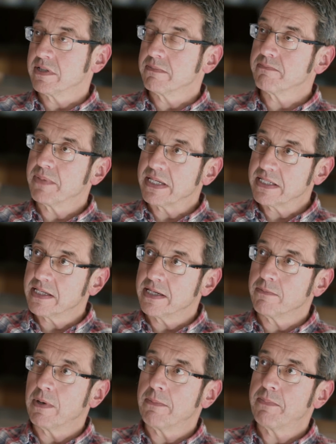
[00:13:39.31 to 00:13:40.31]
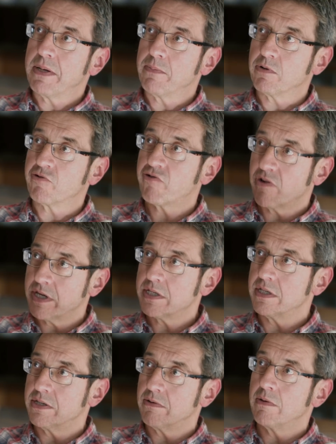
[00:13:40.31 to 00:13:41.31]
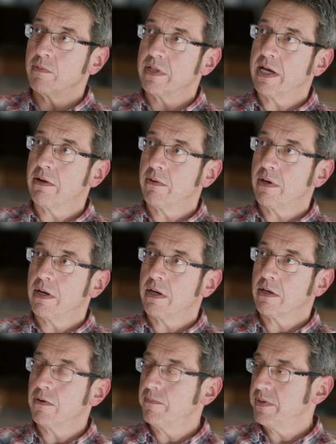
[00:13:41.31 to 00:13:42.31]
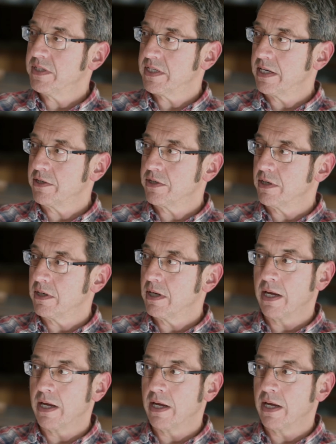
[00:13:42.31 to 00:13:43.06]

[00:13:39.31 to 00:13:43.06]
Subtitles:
and basically where people try to do it without compensation,